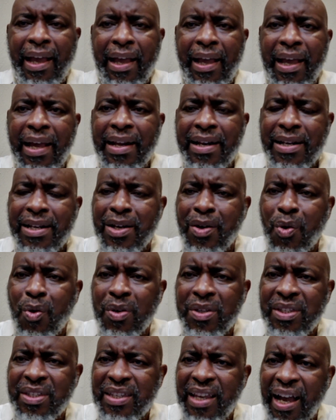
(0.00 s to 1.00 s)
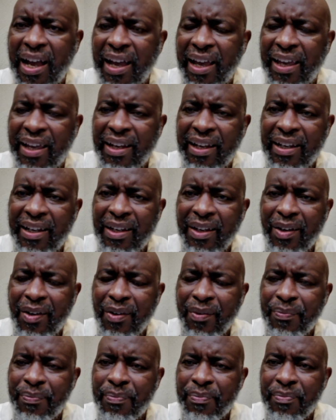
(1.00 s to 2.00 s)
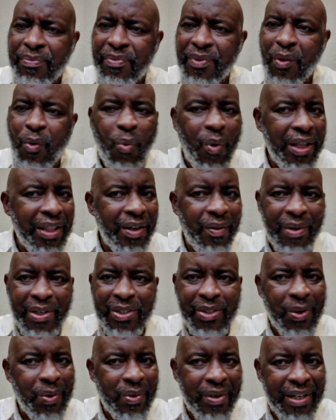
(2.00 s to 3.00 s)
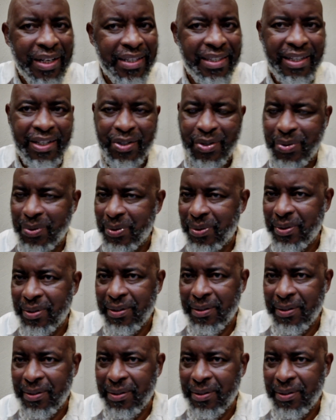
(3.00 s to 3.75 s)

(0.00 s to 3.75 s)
and reconcile when there was no reason to.